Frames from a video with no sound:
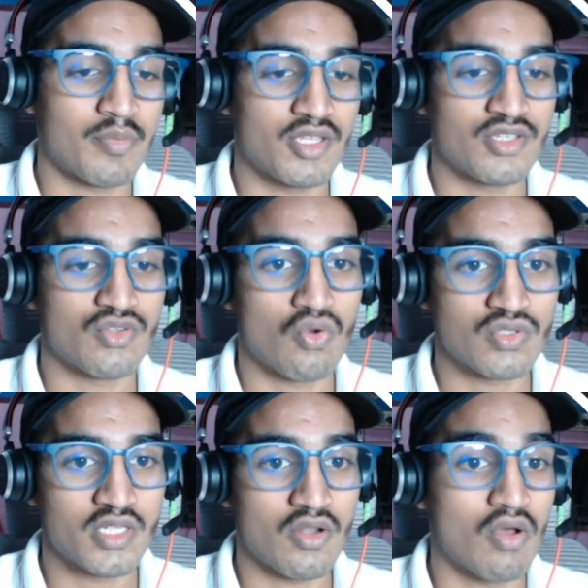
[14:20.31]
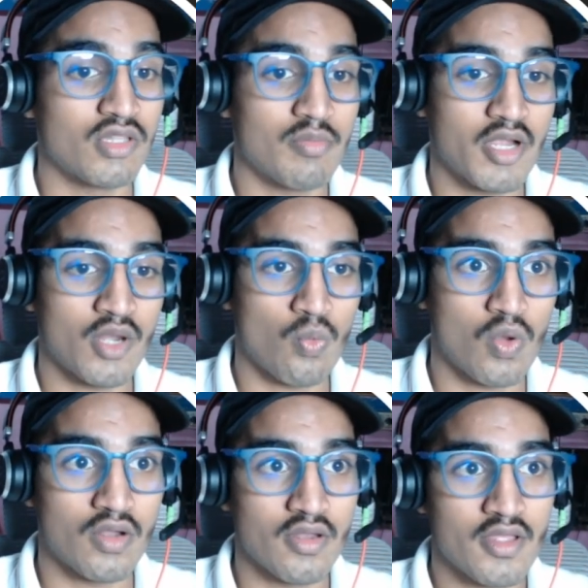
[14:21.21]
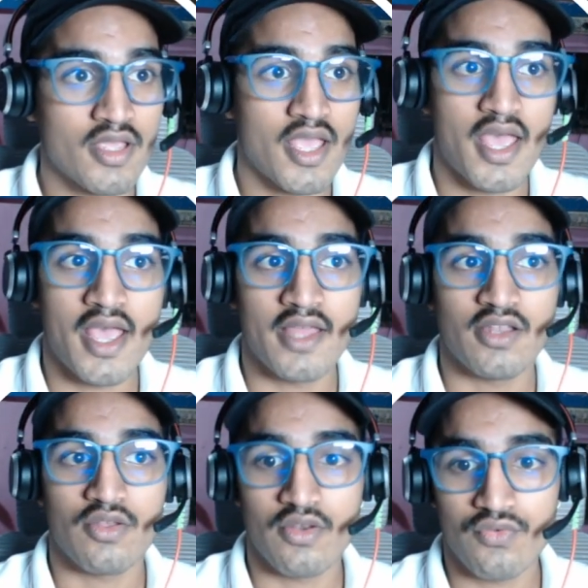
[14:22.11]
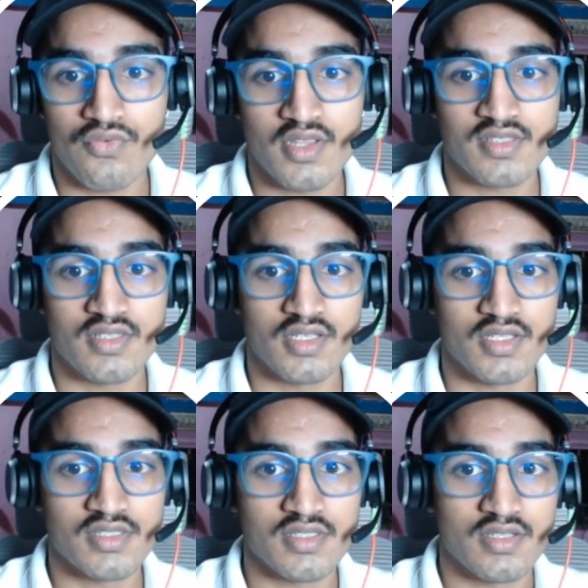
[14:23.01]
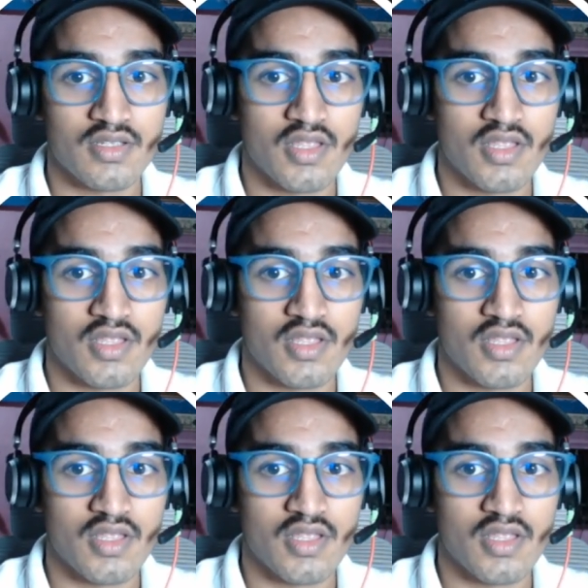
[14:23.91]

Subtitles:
page is hosted on the bucket one and refresh this,